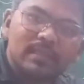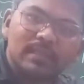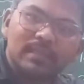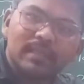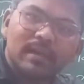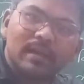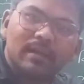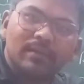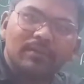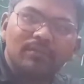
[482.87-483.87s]

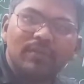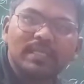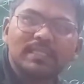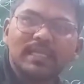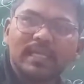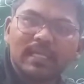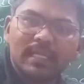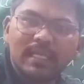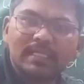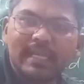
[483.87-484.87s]
the fungi
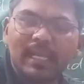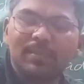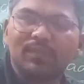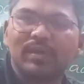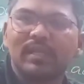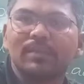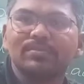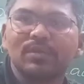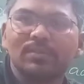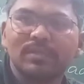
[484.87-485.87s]
is helped for the
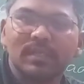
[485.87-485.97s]
absorption